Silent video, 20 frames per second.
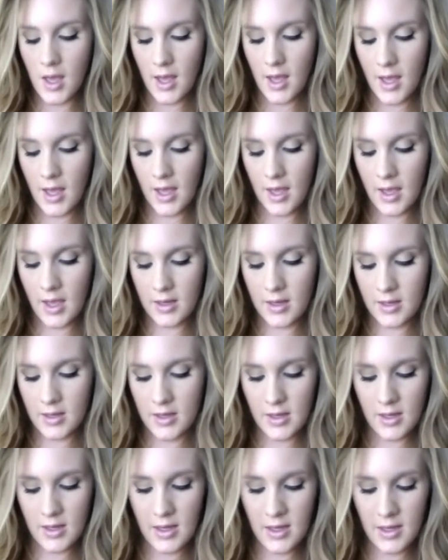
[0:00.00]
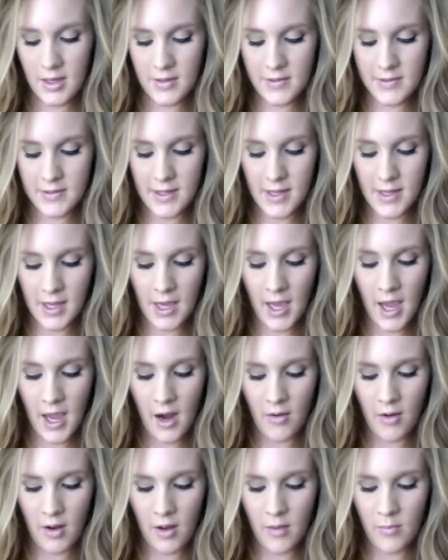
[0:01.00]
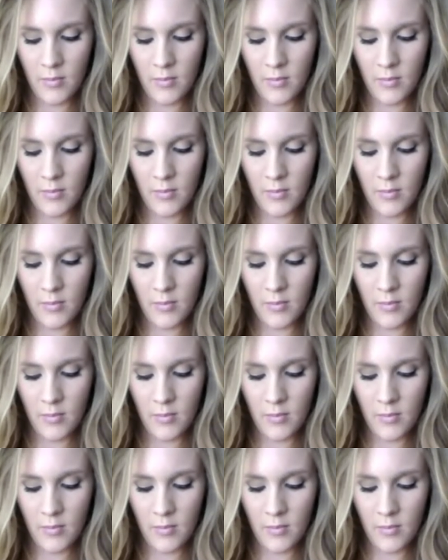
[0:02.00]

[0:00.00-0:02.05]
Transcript: and it is the Cara